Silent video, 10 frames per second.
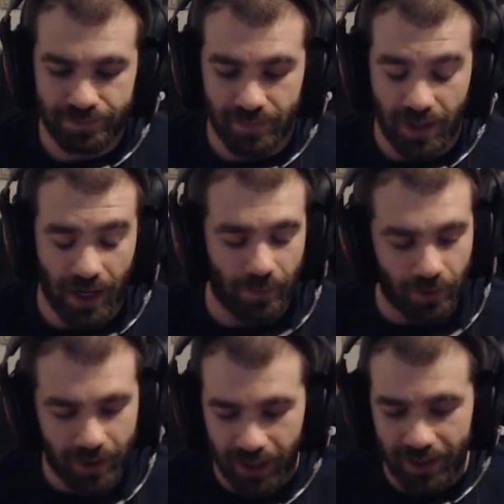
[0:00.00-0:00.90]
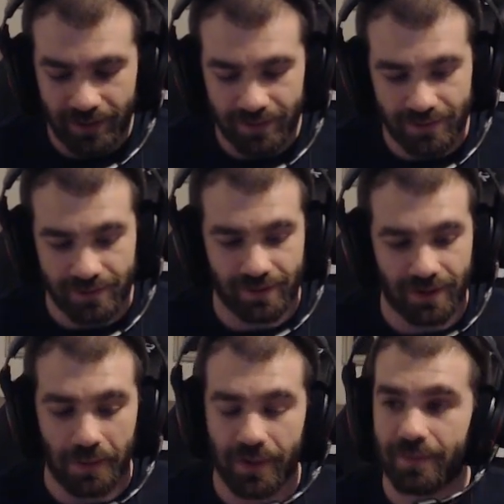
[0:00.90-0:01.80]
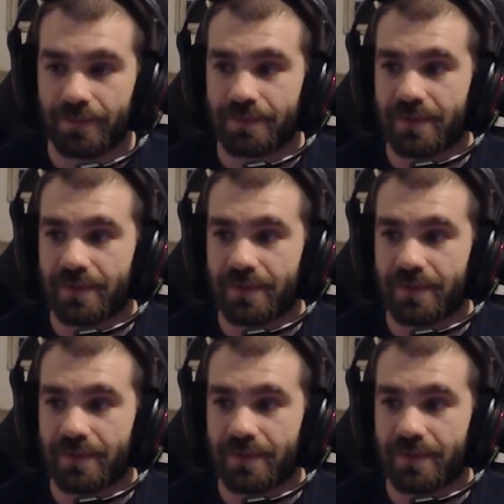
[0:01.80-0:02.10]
I'm okay. Let me